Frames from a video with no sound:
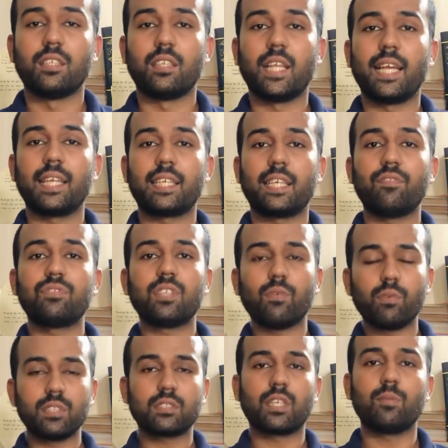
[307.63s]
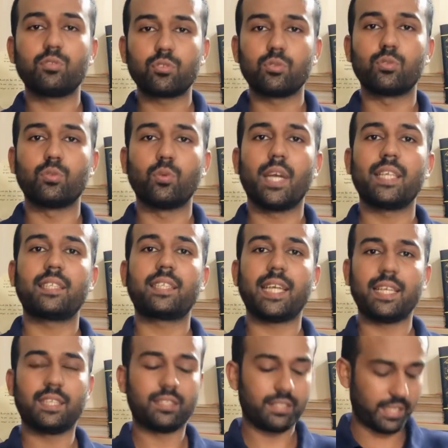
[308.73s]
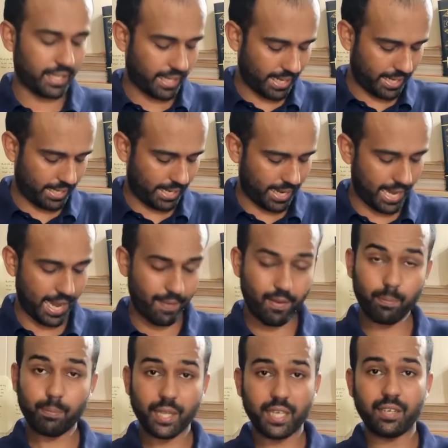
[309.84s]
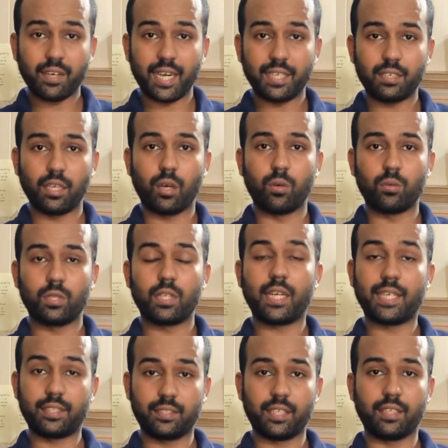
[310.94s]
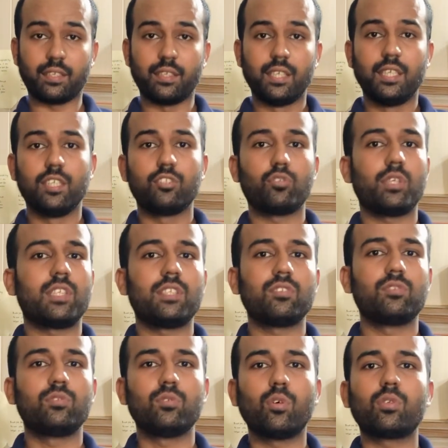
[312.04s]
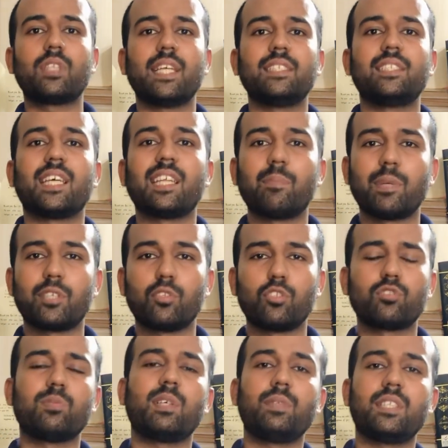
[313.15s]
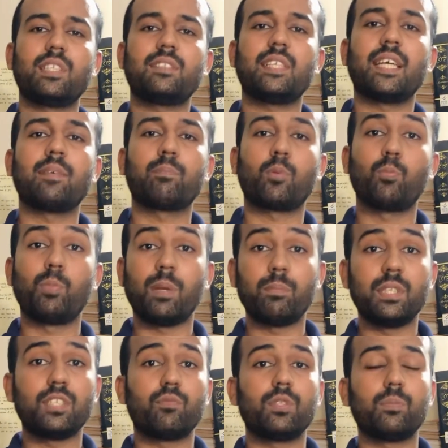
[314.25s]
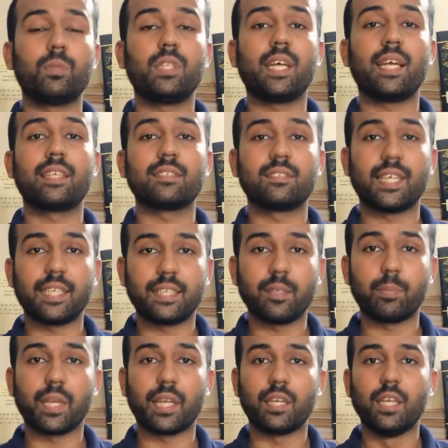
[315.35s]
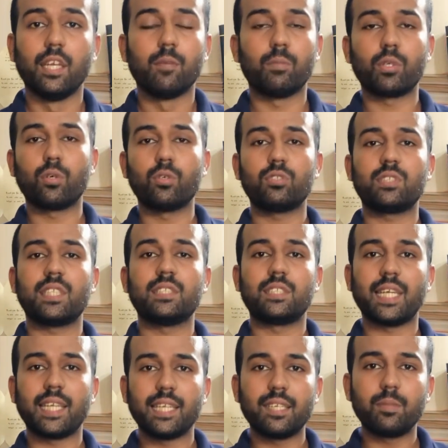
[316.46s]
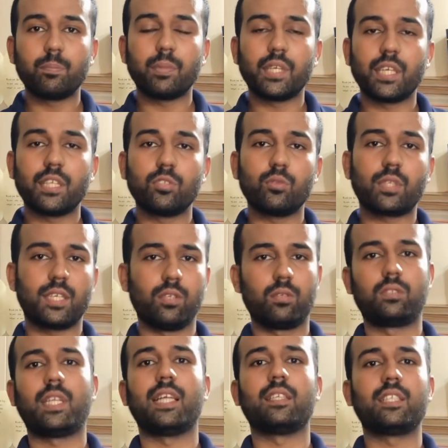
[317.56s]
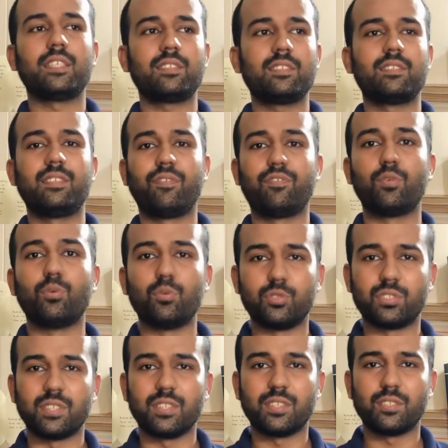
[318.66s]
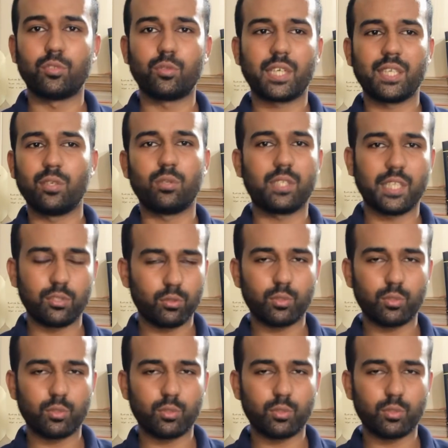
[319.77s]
Like if someone comes to you and tell that I have a pain right now, right there, so it is not the angina pectoris. Maybe it is probably it will be the anxiety pain, because anginal pain you cannot tell. This is diffused. You cannot tell.